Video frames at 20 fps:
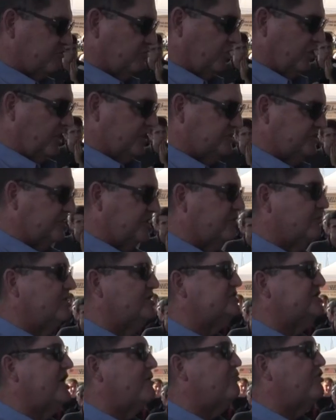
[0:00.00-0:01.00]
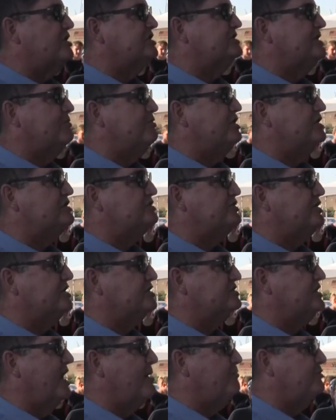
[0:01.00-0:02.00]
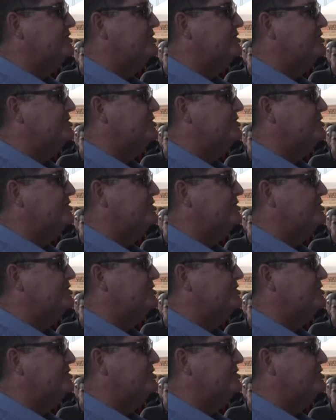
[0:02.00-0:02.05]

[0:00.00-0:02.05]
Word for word: please. And the reason I bring some of these things up